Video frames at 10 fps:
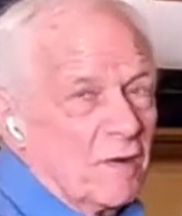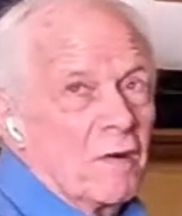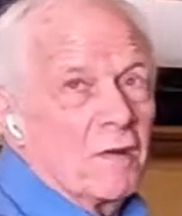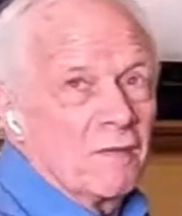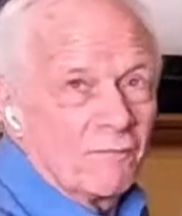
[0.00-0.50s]

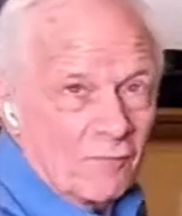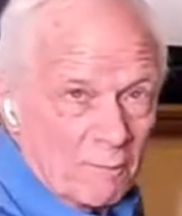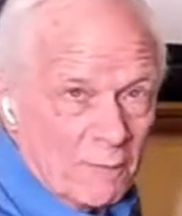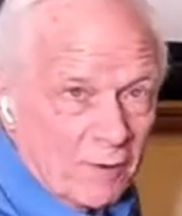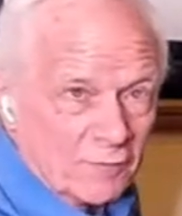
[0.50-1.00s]
aria for
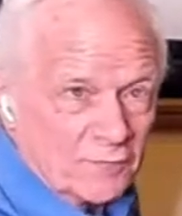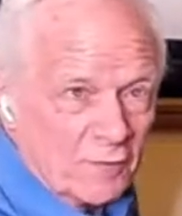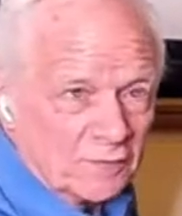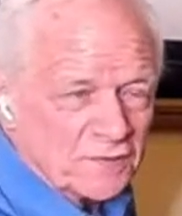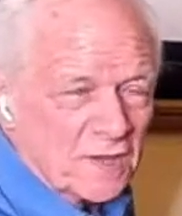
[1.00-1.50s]
a
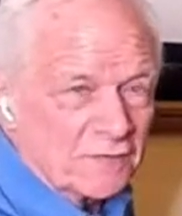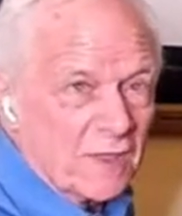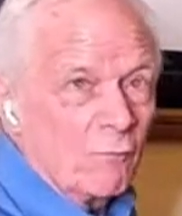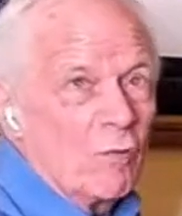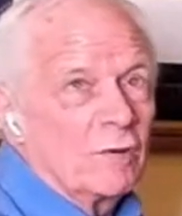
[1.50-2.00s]
baritone. It's got
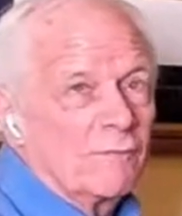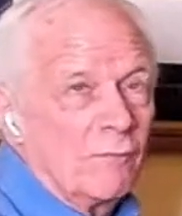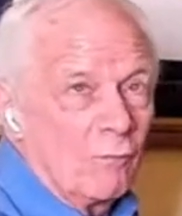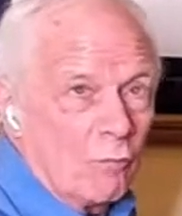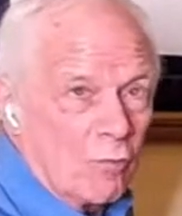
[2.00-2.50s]
that
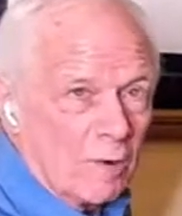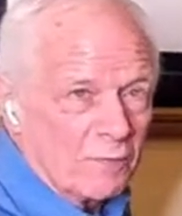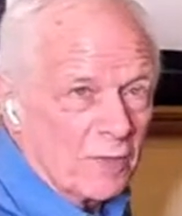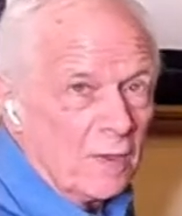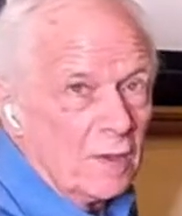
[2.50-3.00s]
wonderful
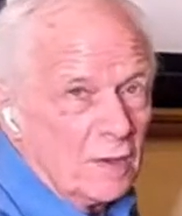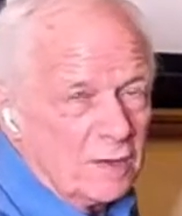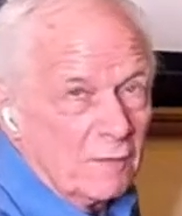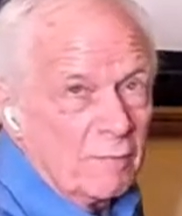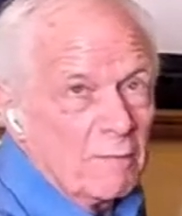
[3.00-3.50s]
warmth.
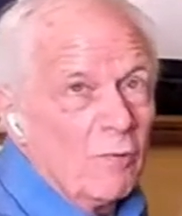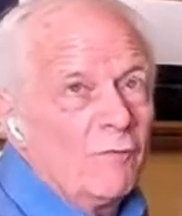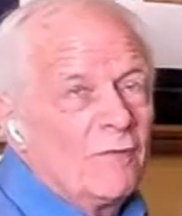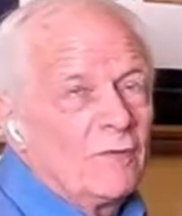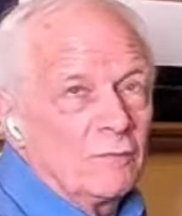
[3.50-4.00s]
And then we
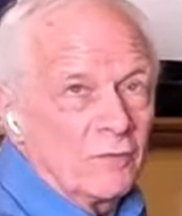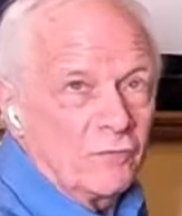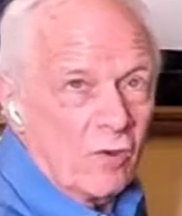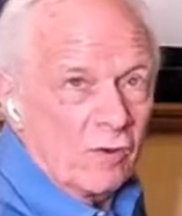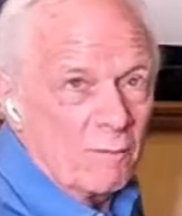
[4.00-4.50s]
move into a
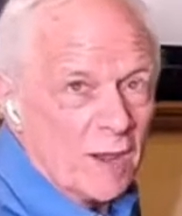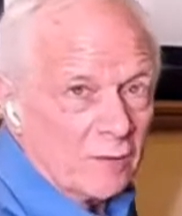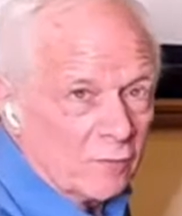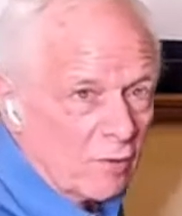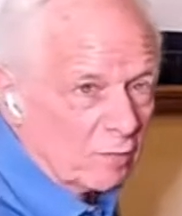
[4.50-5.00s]
song of
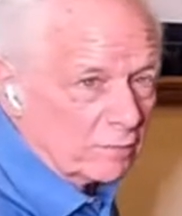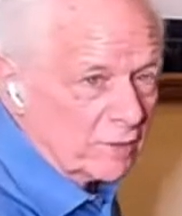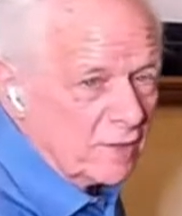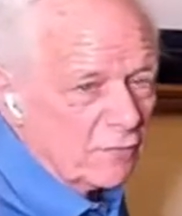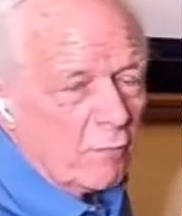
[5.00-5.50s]
mine called
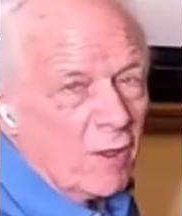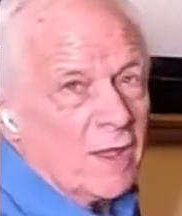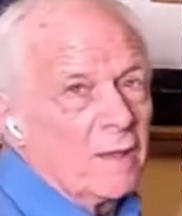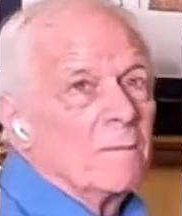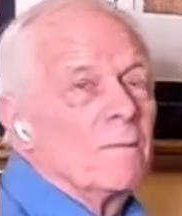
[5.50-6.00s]
Lead the
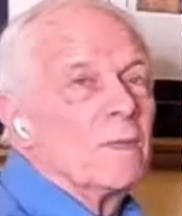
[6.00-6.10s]
Way.